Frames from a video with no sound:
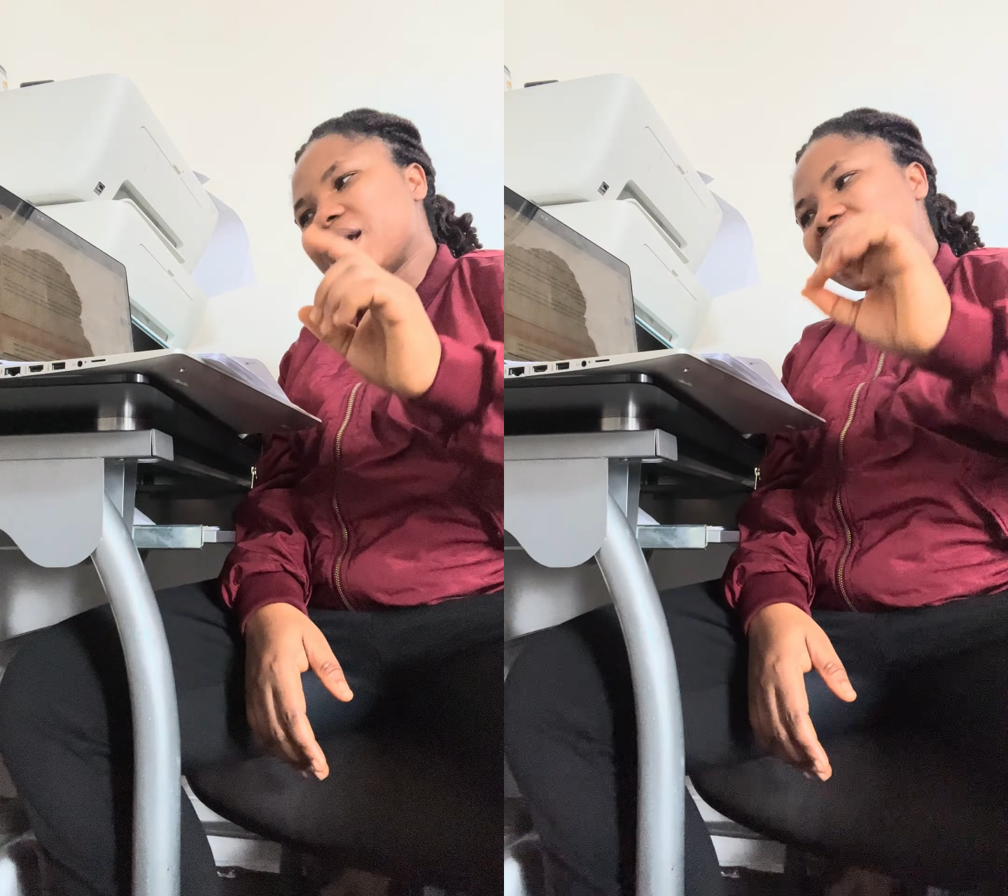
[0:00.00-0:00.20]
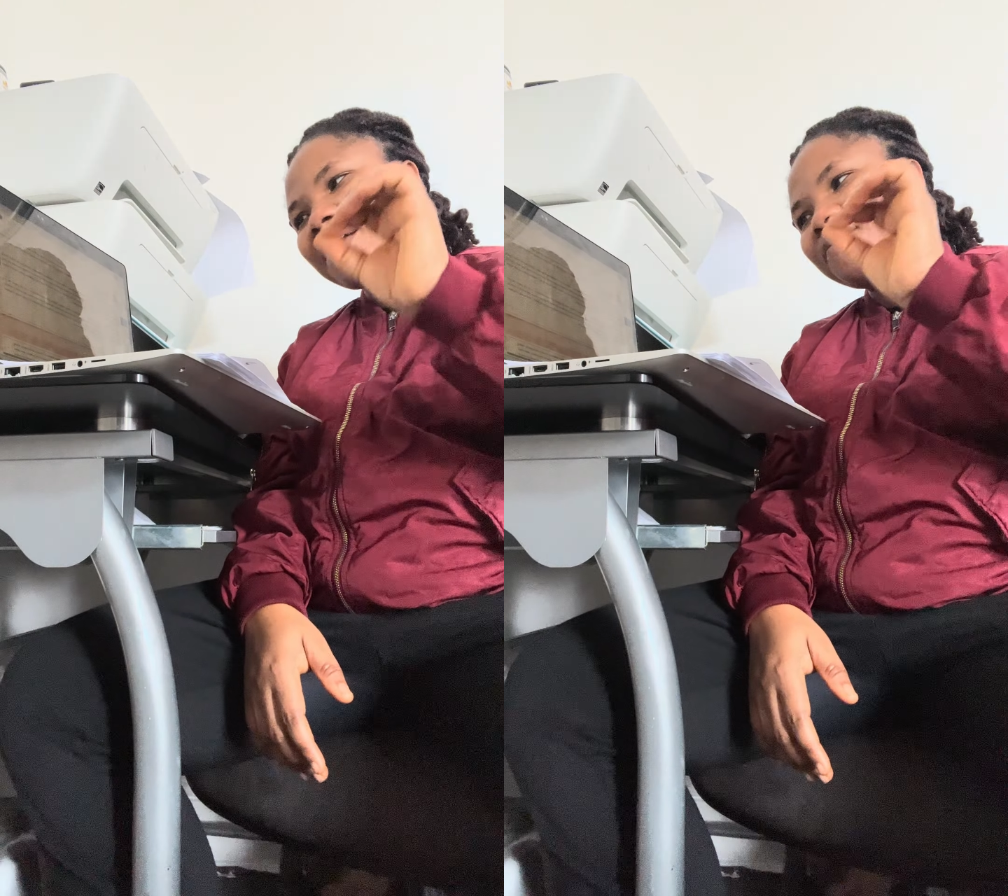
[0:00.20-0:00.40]

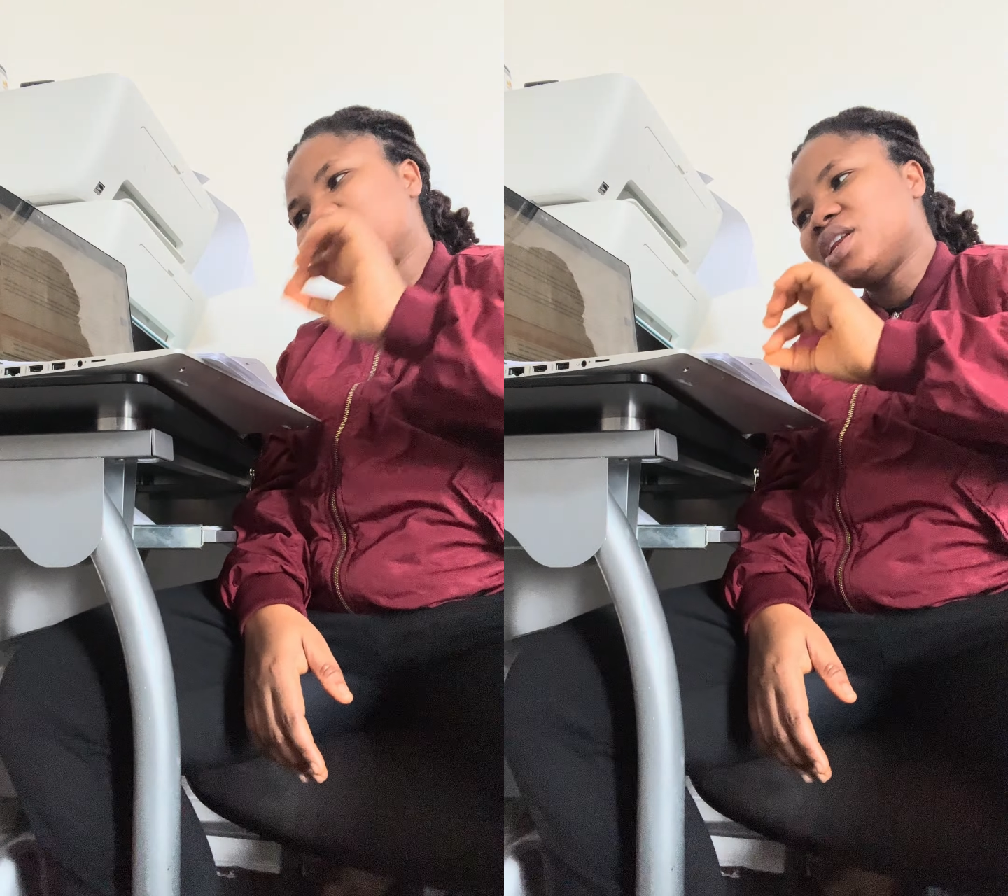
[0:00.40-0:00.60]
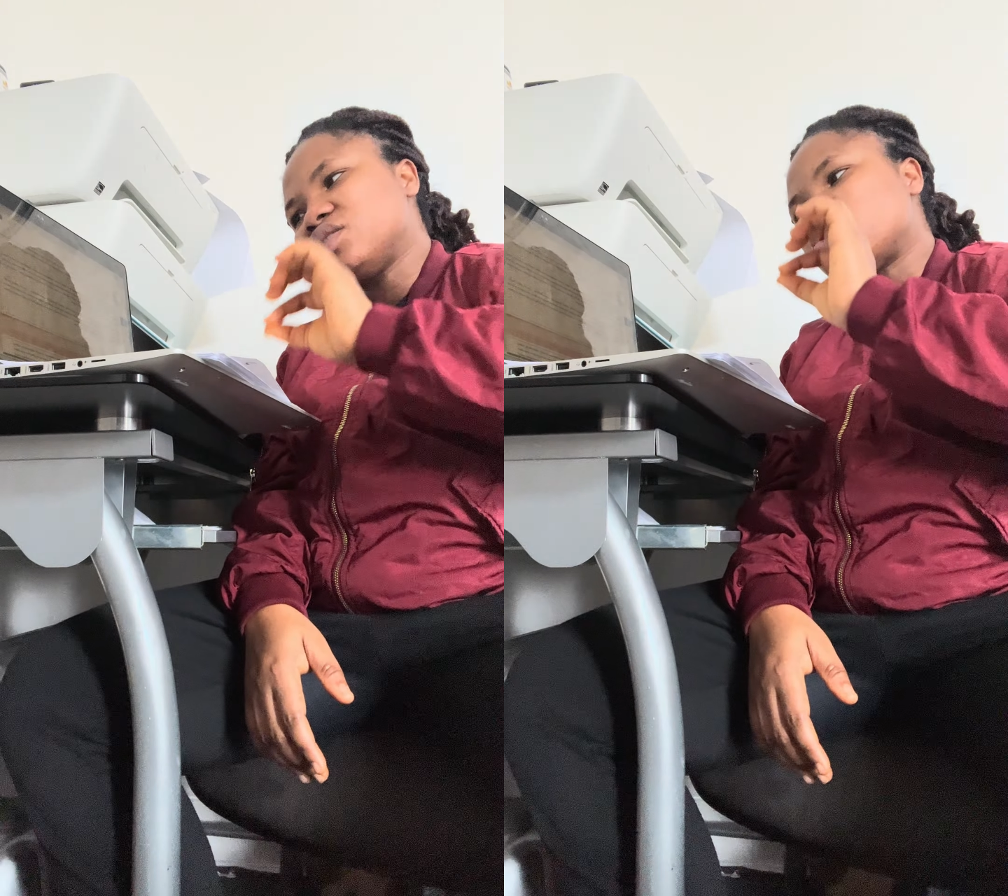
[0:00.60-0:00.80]
having
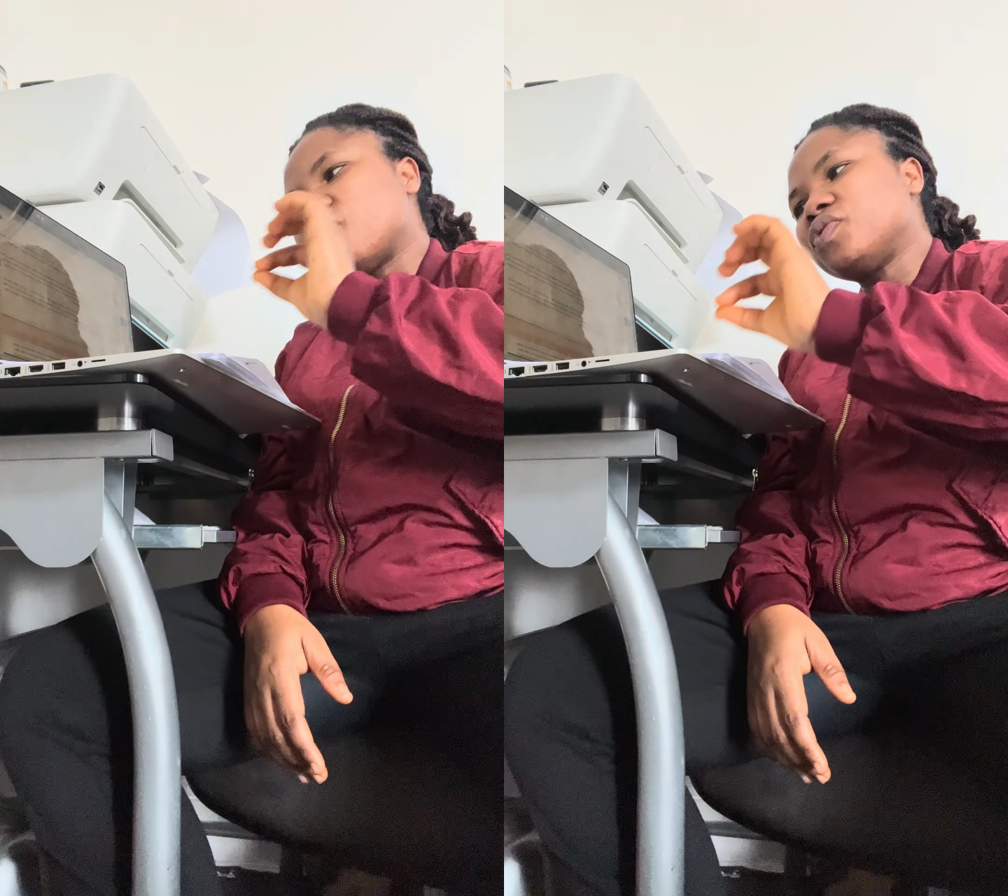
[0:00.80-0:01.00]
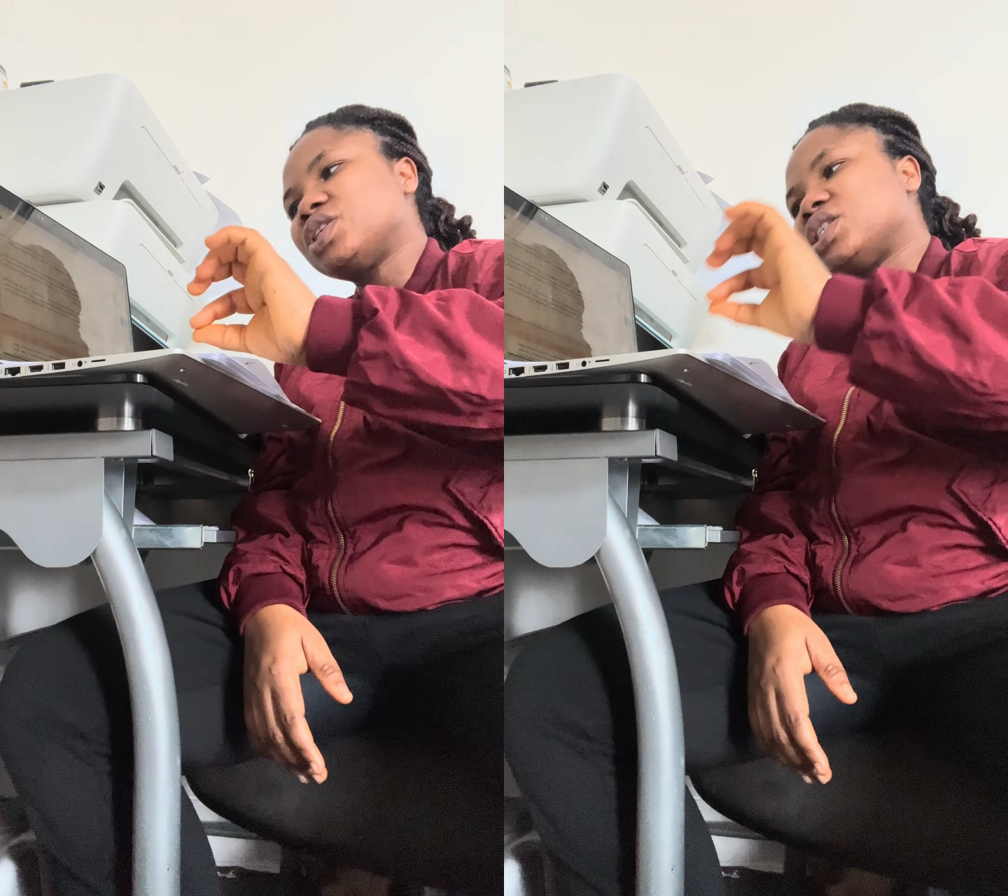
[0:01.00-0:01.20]

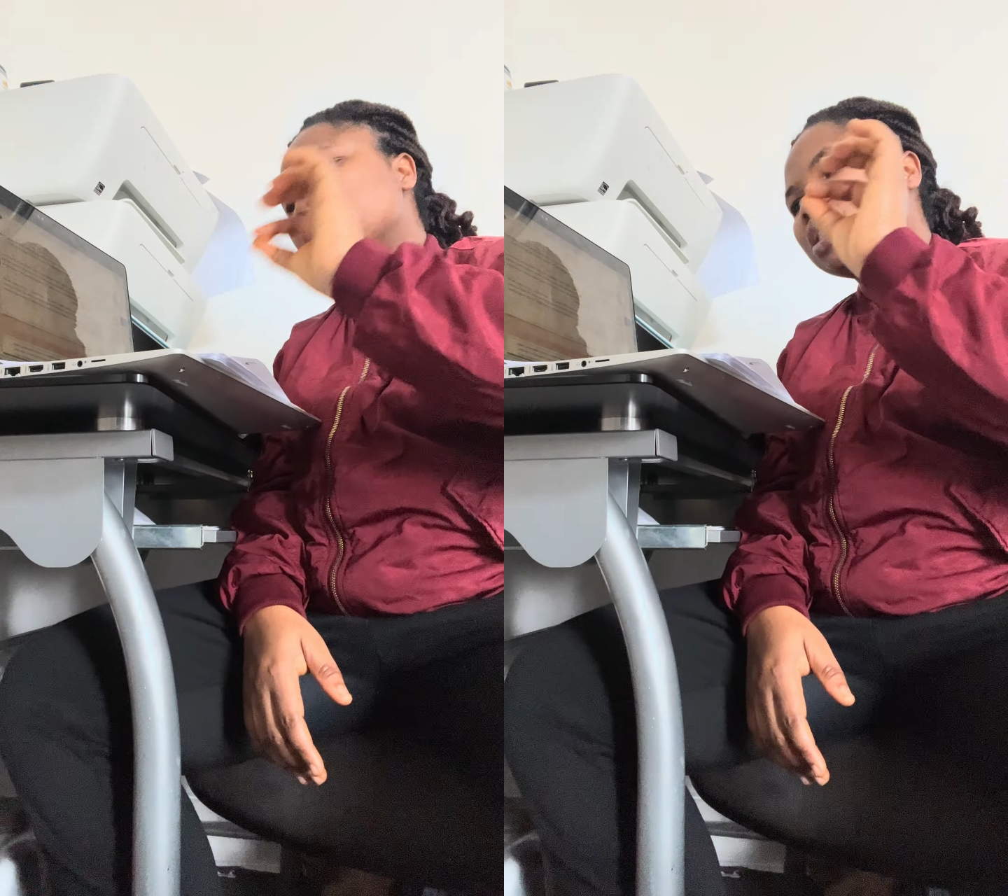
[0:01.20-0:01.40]
insufficient